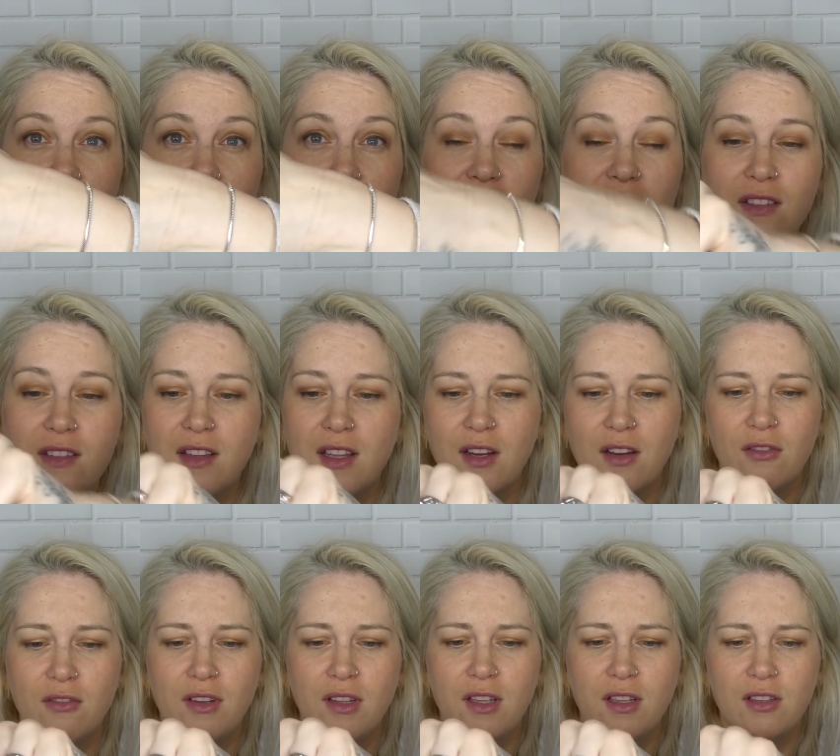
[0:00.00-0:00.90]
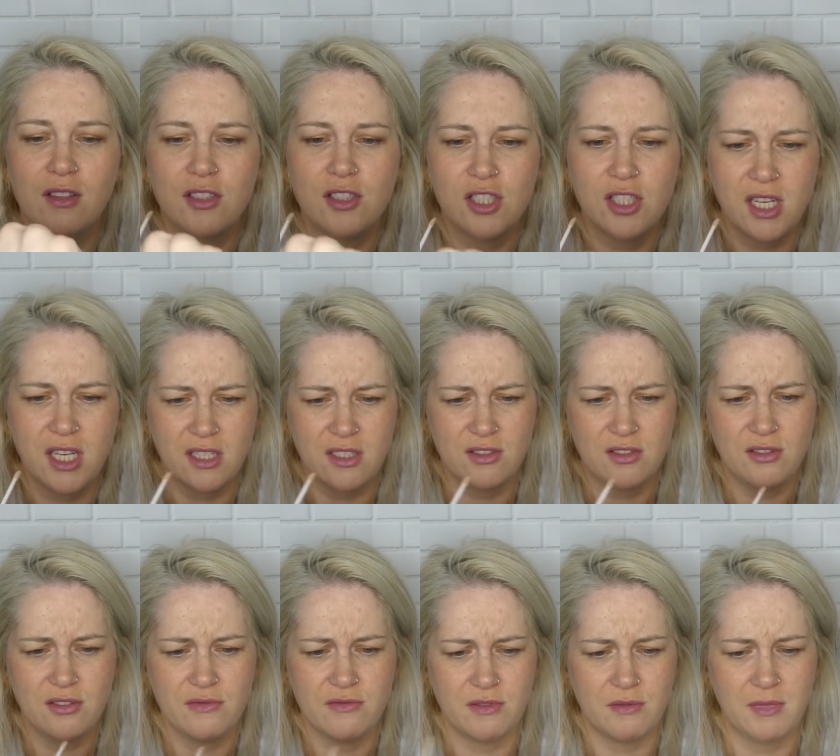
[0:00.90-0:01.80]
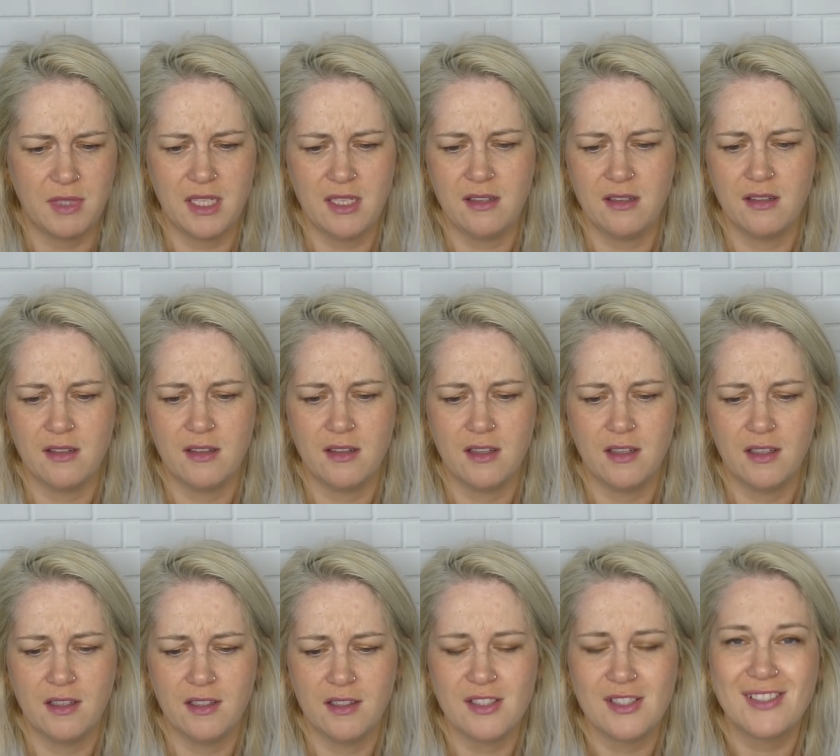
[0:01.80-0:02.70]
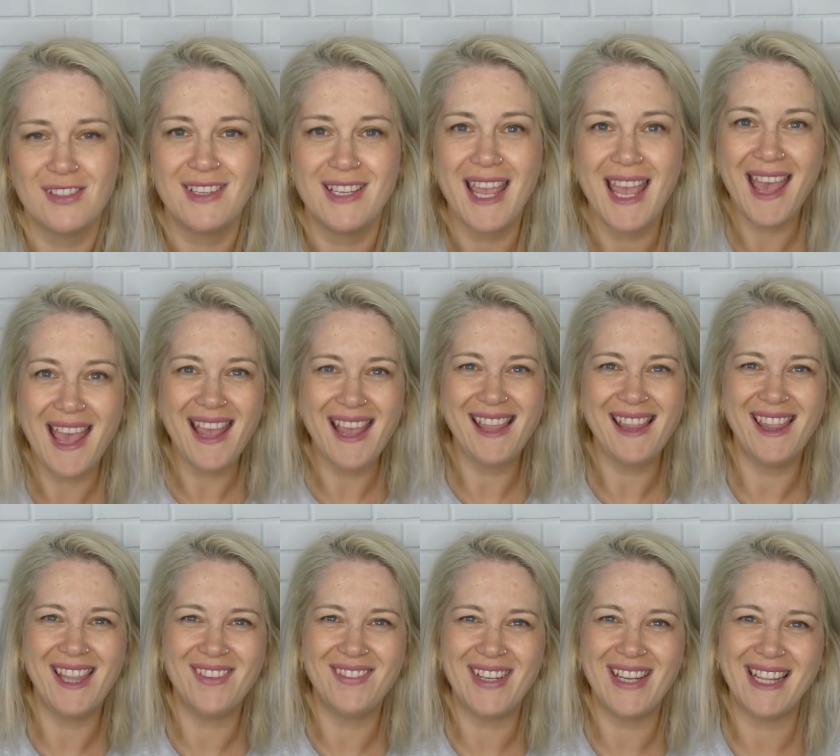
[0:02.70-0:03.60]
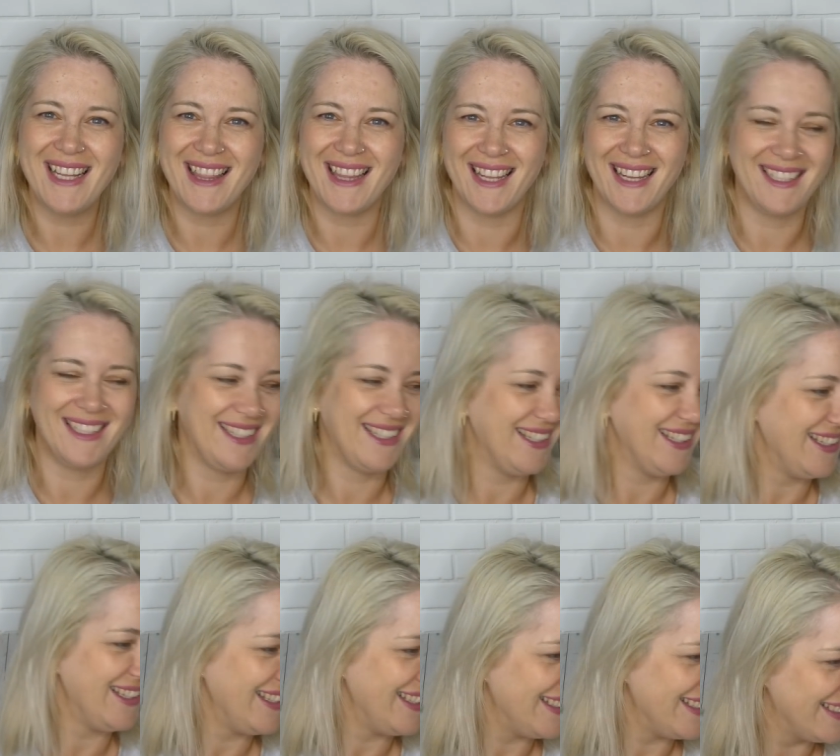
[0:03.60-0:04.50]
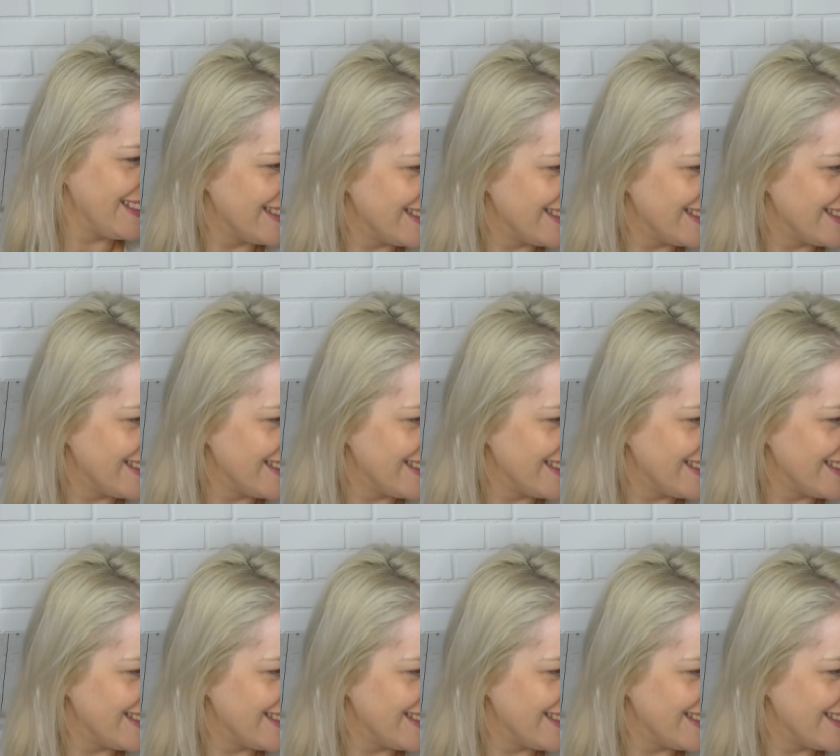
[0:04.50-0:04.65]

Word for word: Looks like a really good shade too for me. So yay, love it, thank you.